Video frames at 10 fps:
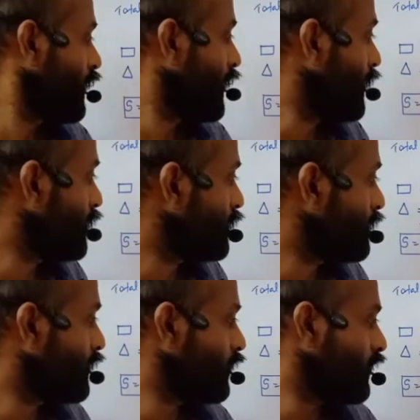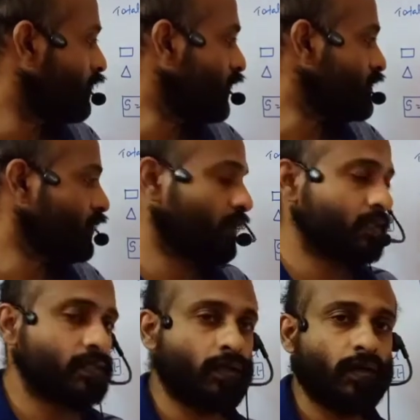And third one V square
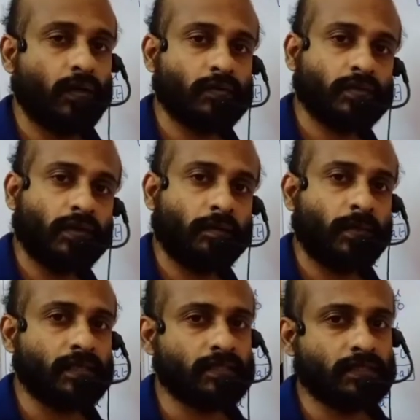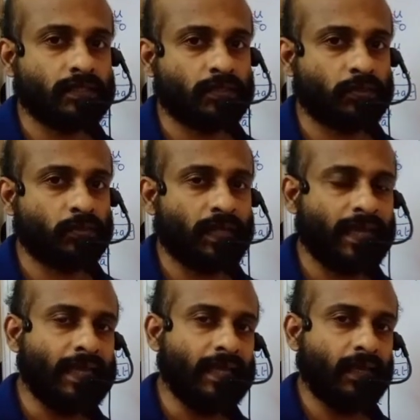is equal to U square plus
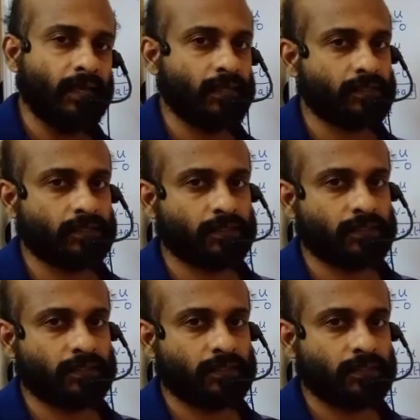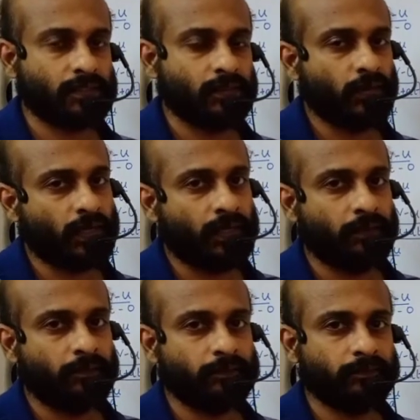2AS.
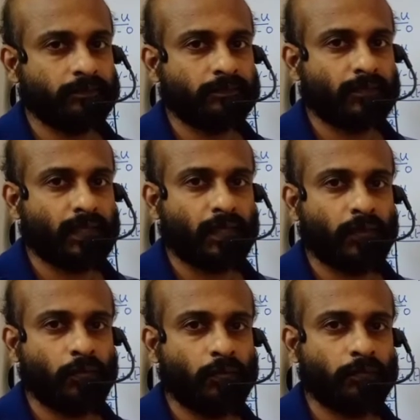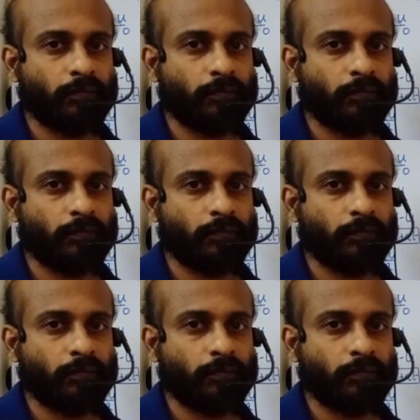Okay, thank you.